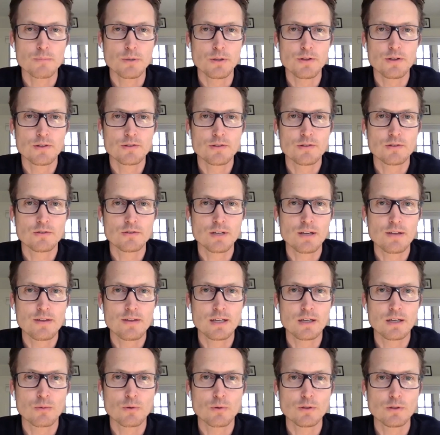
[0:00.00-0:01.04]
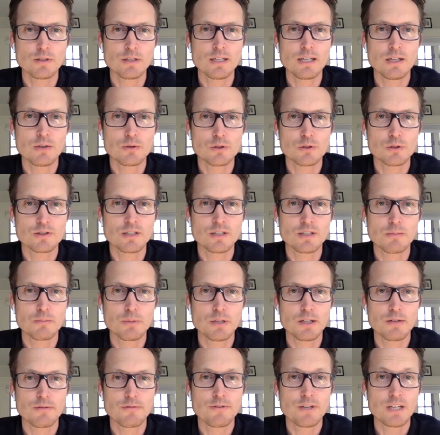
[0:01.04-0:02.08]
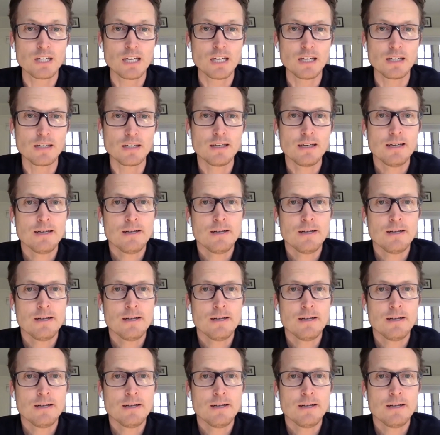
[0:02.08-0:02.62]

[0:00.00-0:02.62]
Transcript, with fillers: But this is, I think, a really interesting bit of FICINT